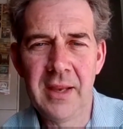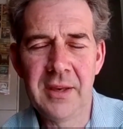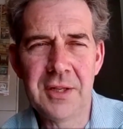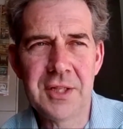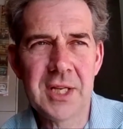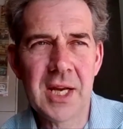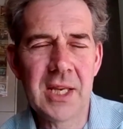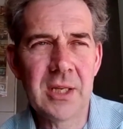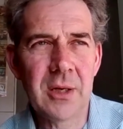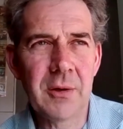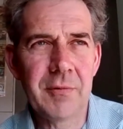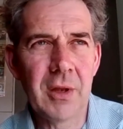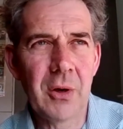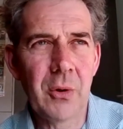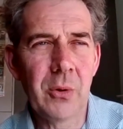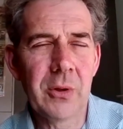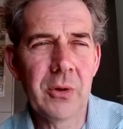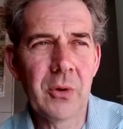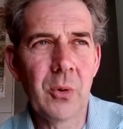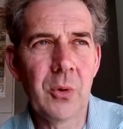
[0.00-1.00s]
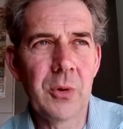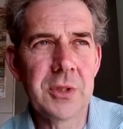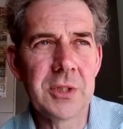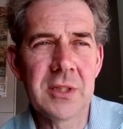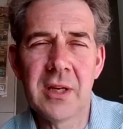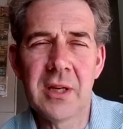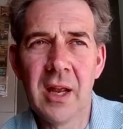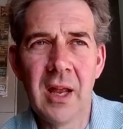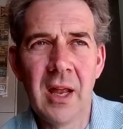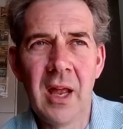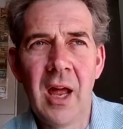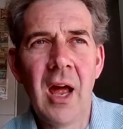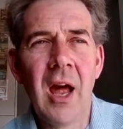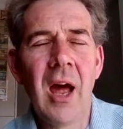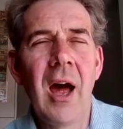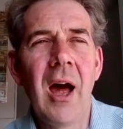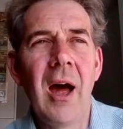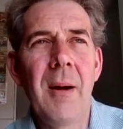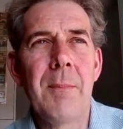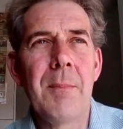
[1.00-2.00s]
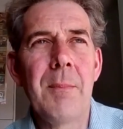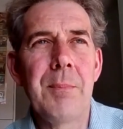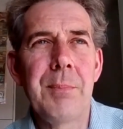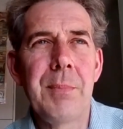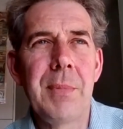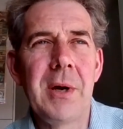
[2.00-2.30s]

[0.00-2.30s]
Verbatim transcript: in the shadow of the Holocaust. Um,